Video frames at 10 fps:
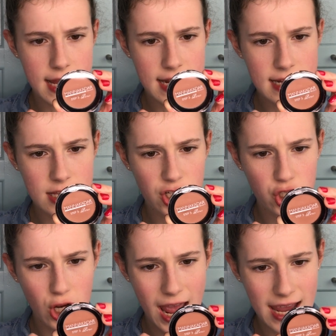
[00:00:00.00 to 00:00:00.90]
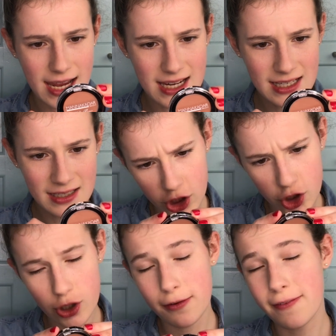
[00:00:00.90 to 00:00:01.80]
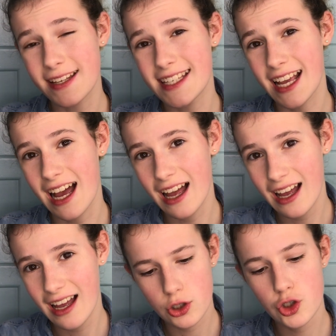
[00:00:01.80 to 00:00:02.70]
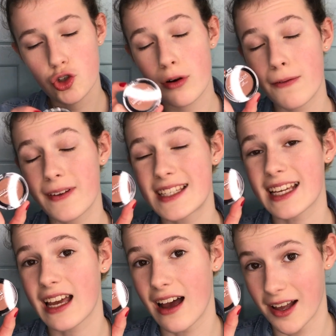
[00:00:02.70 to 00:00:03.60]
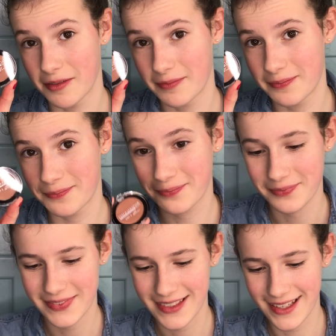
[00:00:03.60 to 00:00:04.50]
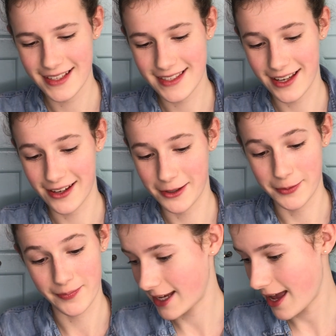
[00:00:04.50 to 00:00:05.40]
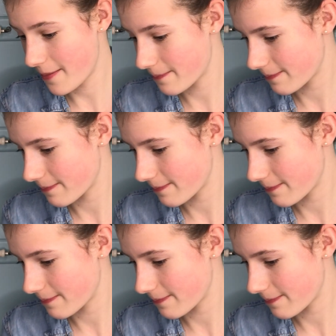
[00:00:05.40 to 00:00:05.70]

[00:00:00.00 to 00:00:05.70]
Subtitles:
in the shade Trifitica. Trifitica. So, yeah.